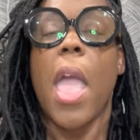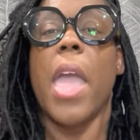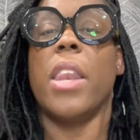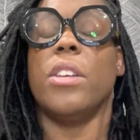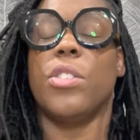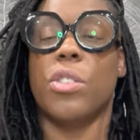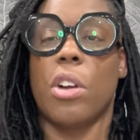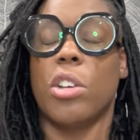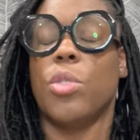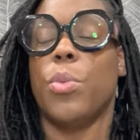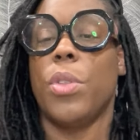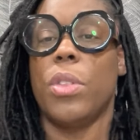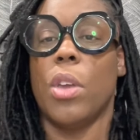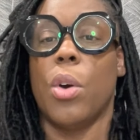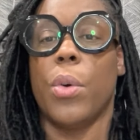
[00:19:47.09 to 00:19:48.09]
And it starts
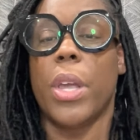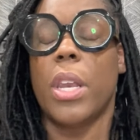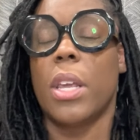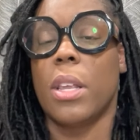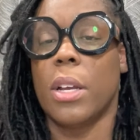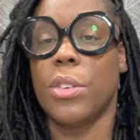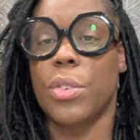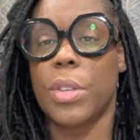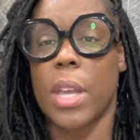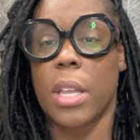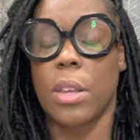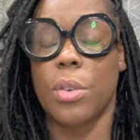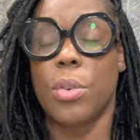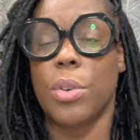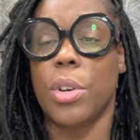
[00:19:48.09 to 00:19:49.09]
with knowing and
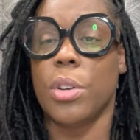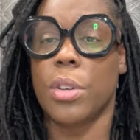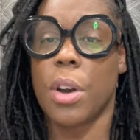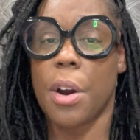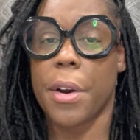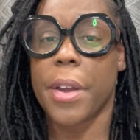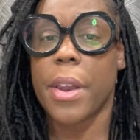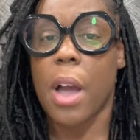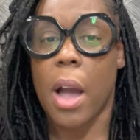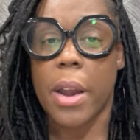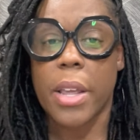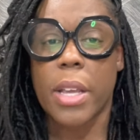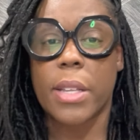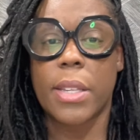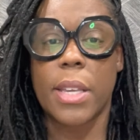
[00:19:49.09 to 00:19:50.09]
understanding who your target
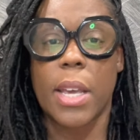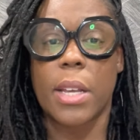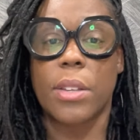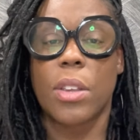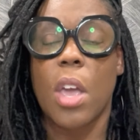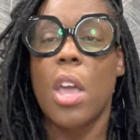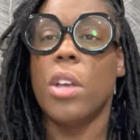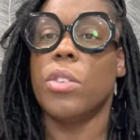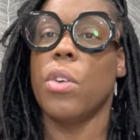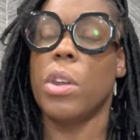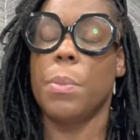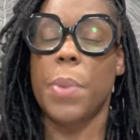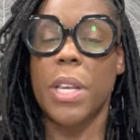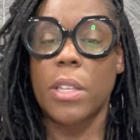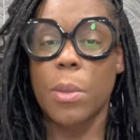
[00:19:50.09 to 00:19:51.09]
audience is. So on
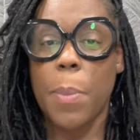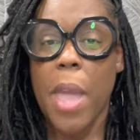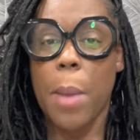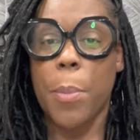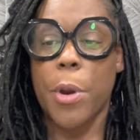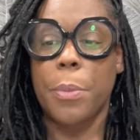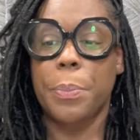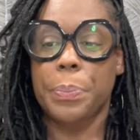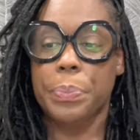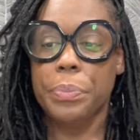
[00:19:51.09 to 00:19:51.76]
a piece of paper,